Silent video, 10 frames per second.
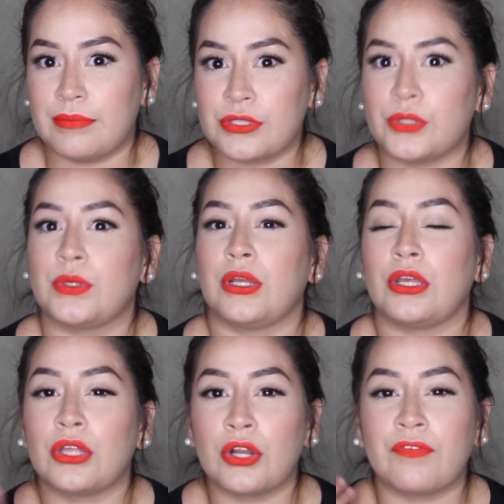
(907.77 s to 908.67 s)
So
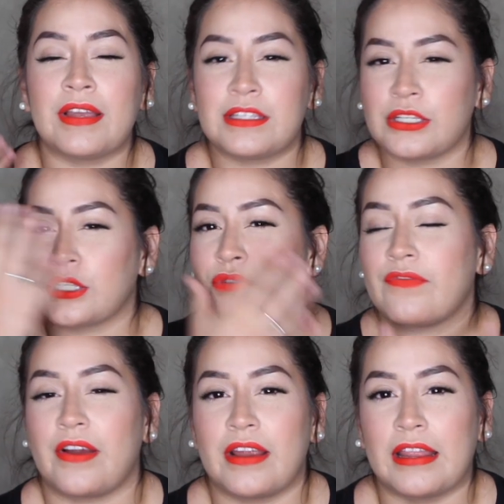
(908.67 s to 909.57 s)
your face looks very